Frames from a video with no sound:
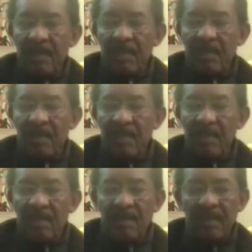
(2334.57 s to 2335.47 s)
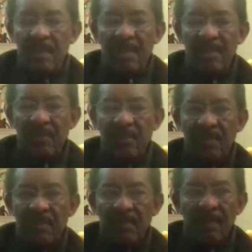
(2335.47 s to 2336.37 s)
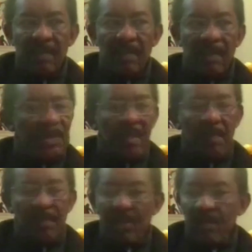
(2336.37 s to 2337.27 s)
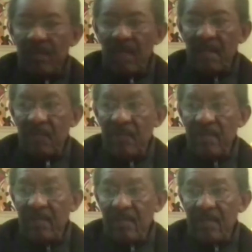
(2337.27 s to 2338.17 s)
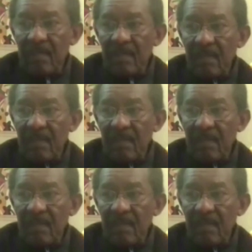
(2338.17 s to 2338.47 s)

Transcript: Bishop Mike Collins, so I mean, not Bishop Michael Francis.